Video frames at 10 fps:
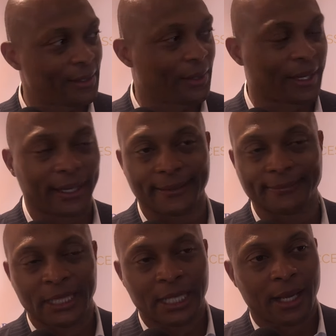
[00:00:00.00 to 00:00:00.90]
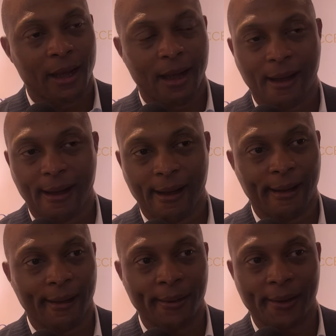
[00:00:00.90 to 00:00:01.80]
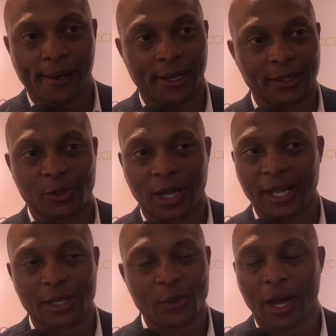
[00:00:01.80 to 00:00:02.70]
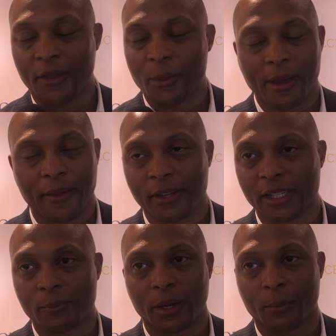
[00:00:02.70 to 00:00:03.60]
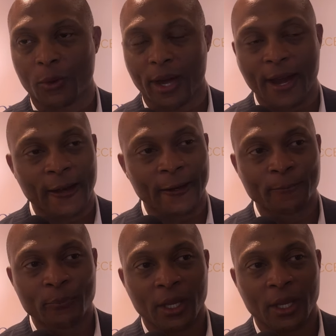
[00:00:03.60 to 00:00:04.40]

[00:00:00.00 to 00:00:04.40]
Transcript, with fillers: You can uh, uh, try to do other methods, but prayer